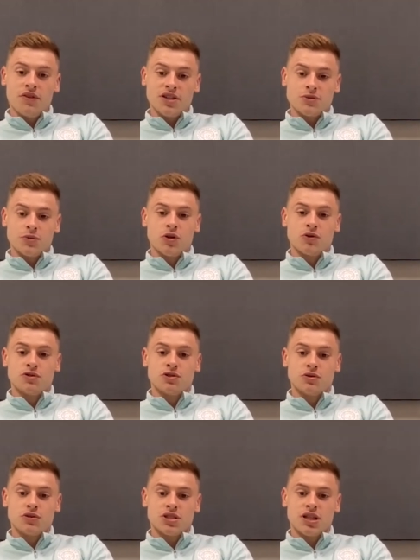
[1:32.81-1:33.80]
We've had some good
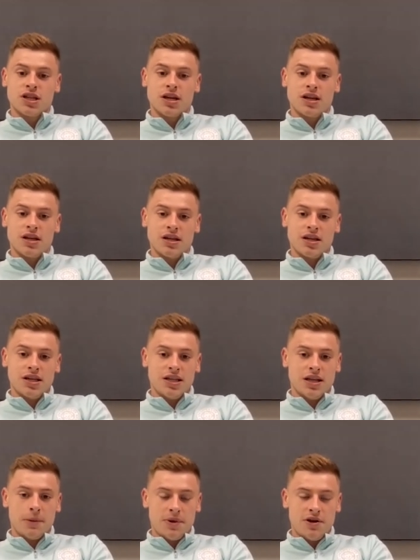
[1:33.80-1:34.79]
results in that
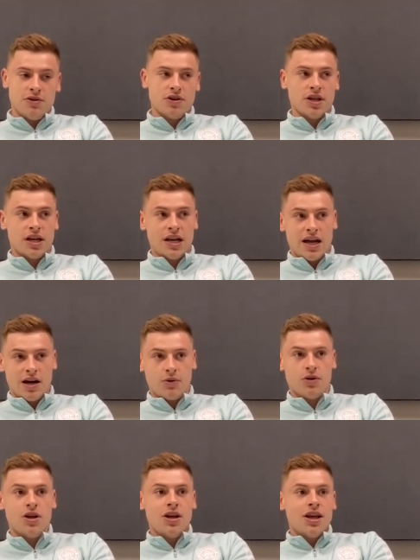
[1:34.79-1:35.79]
in that period, and then
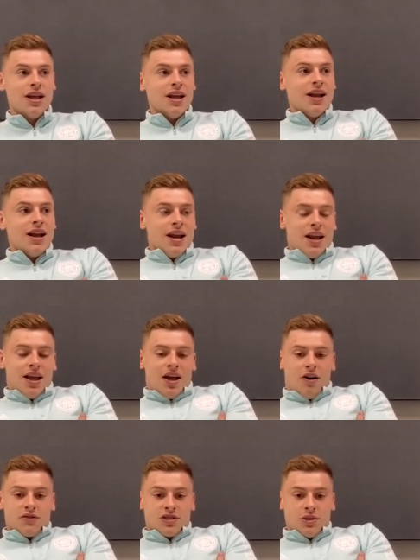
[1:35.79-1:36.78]
now
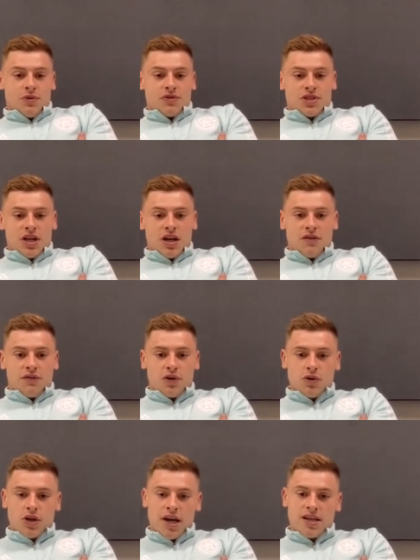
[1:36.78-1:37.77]
obviously we've still had a
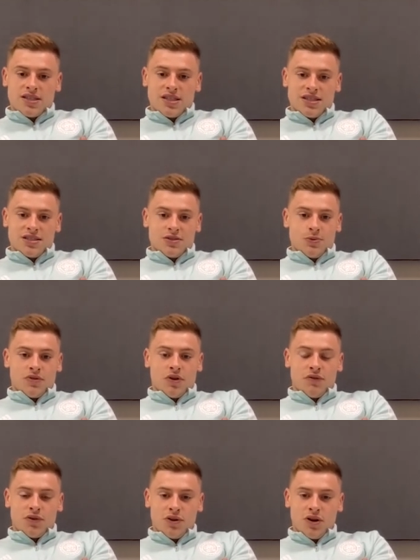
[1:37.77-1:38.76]
few cases.
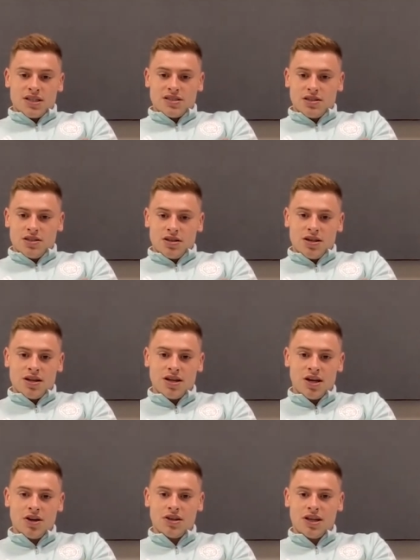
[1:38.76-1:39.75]
We've got a few lads at,
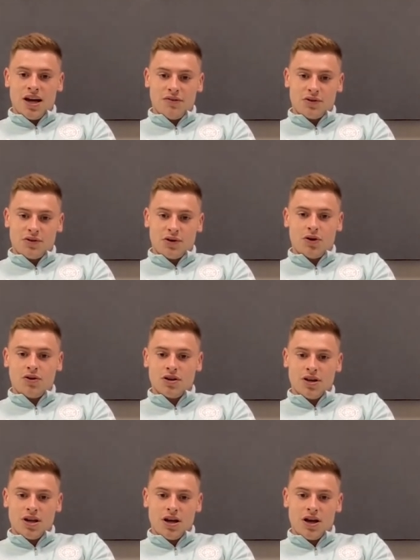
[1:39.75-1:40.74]
at the AFCON.
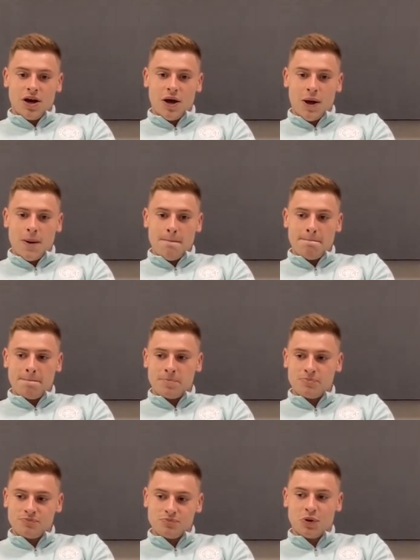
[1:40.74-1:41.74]
Um,
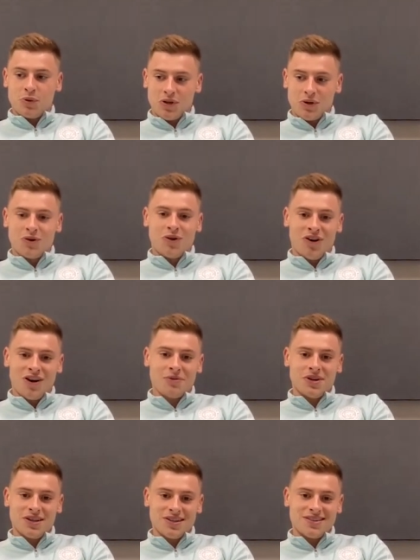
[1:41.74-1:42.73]
but we're doing all right.
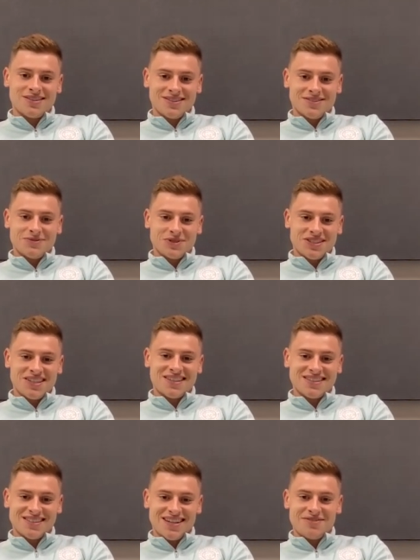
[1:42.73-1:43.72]
We're we're
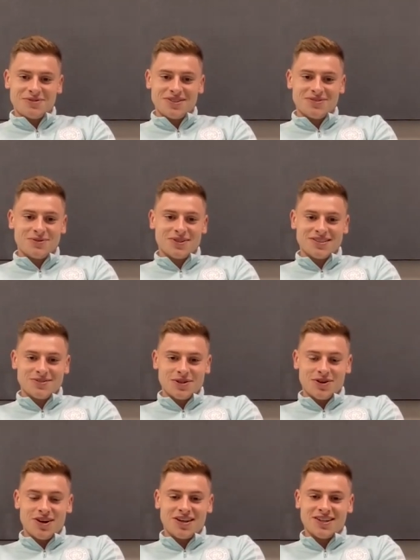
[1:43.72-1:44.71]
sticking together. We're we're, we're
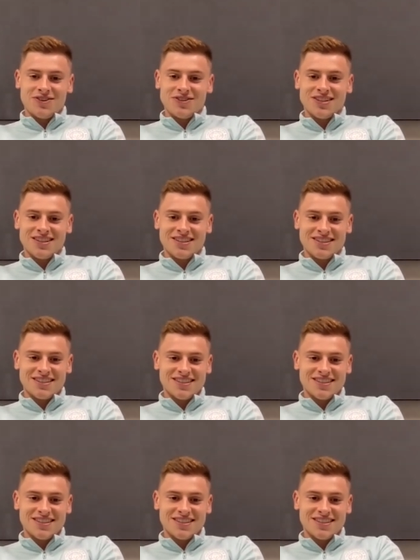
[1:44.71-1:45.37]
cracking on.